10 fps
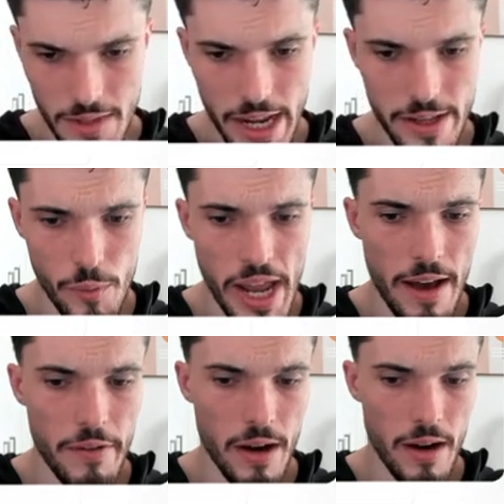And then we
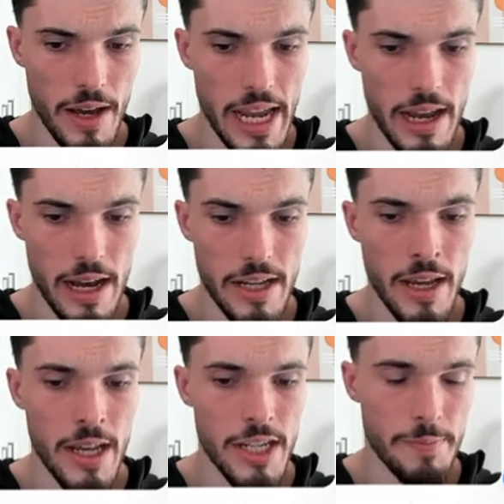have AI
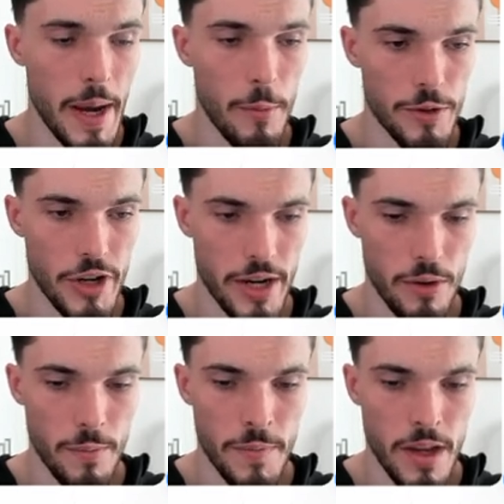spam word
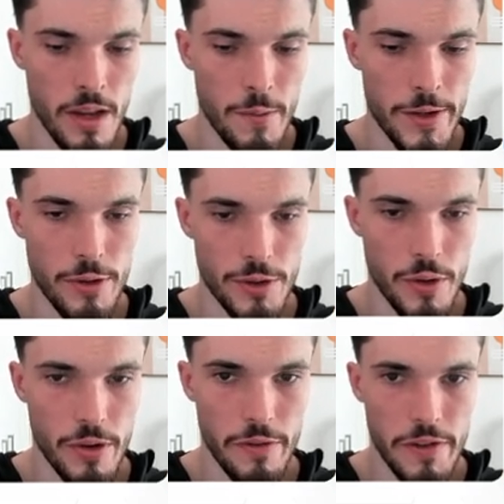checker, which is
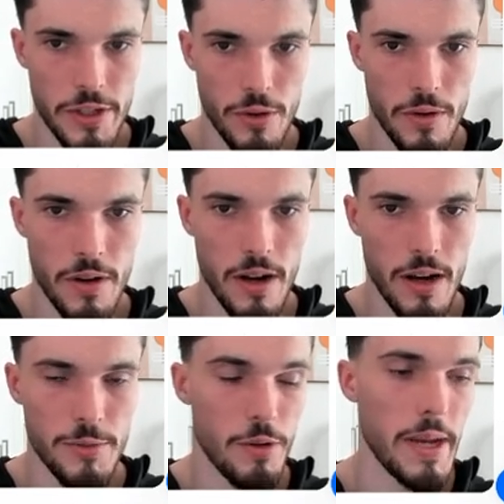also a good feature.
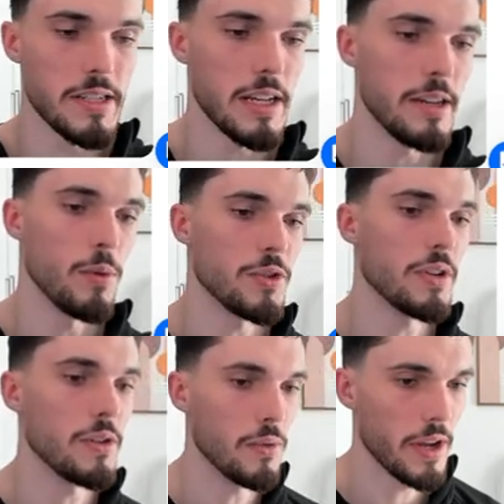So basically, what
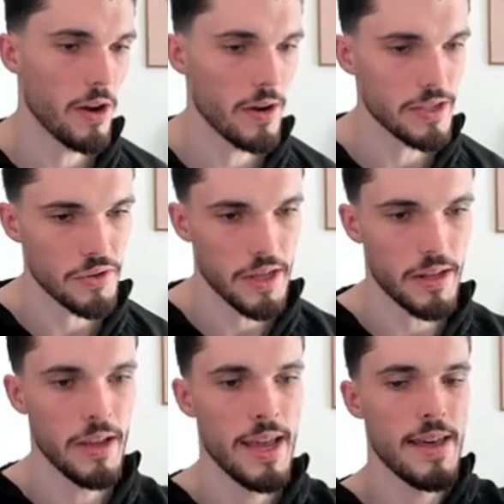you can do there is you
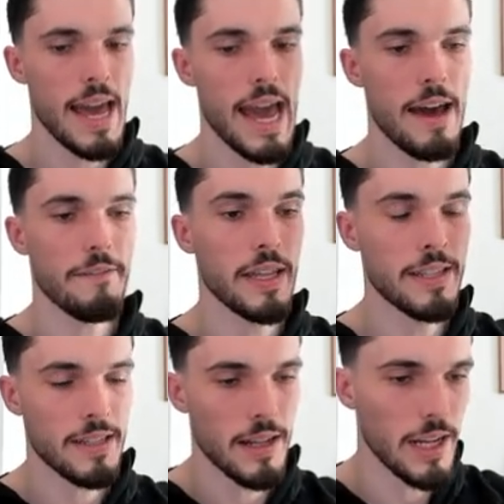can have
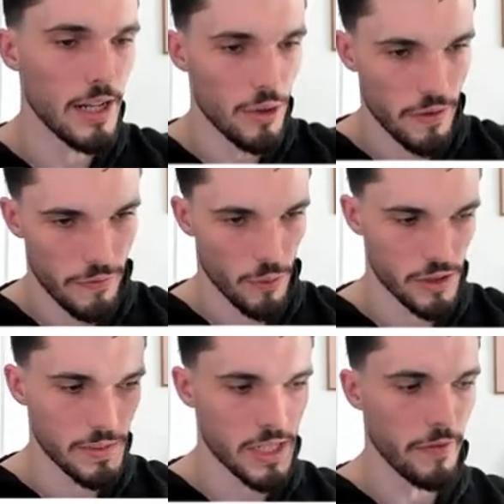instantly look
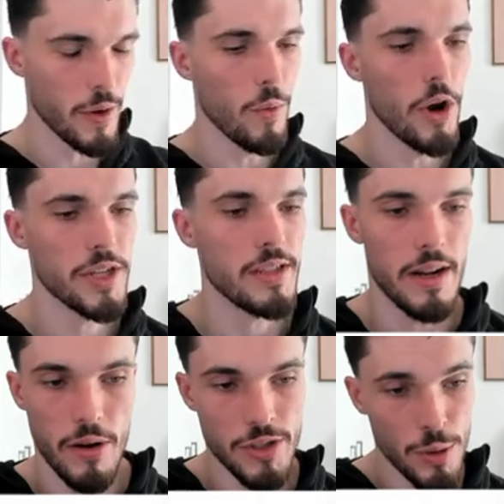for specific words
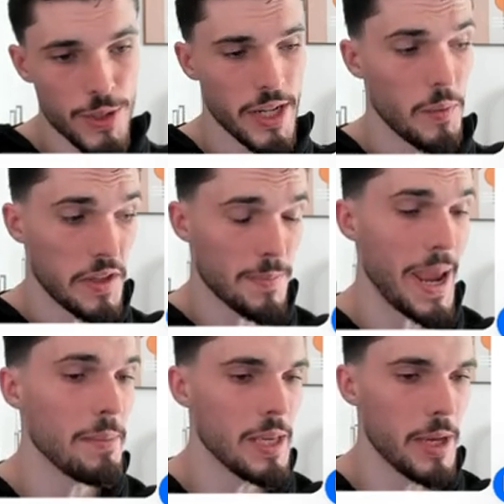that are associated with
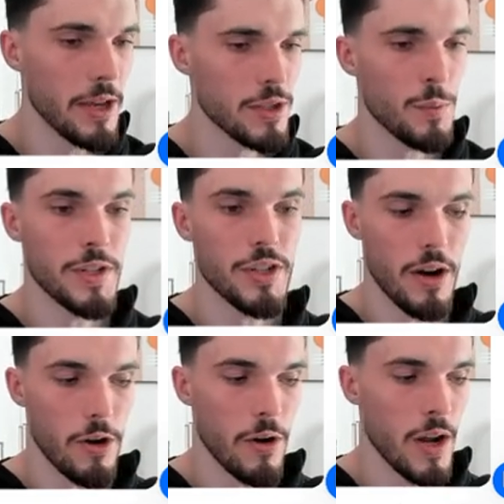spam emails, which
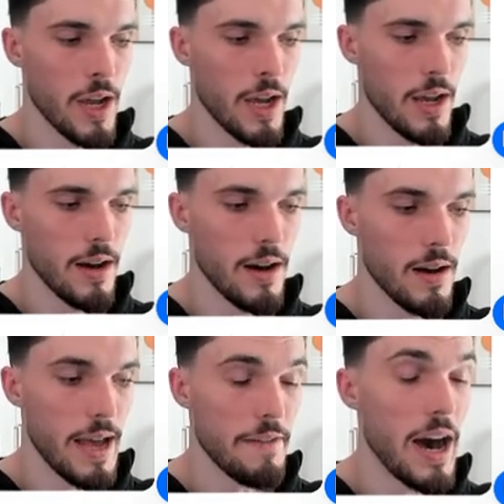are
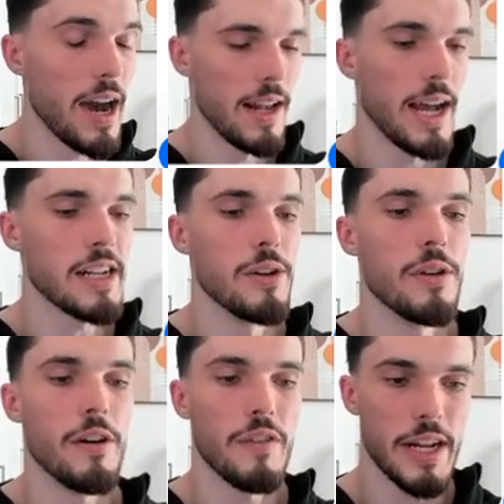have a higher
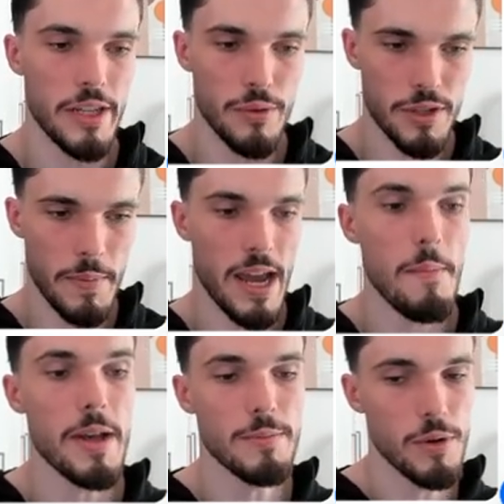likelihood of landing you in
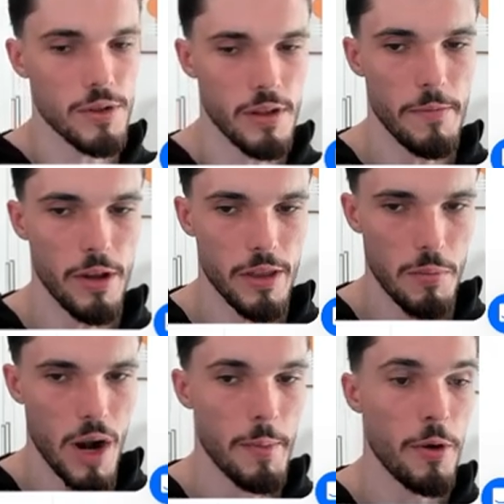spam as opposed to
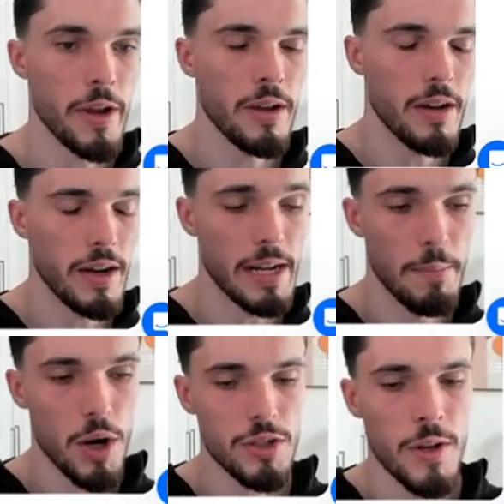the primary
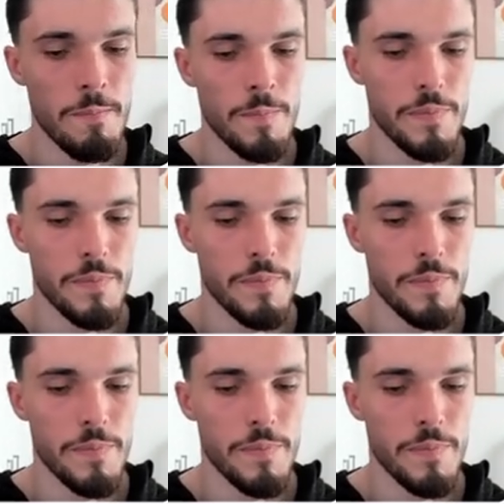inbox.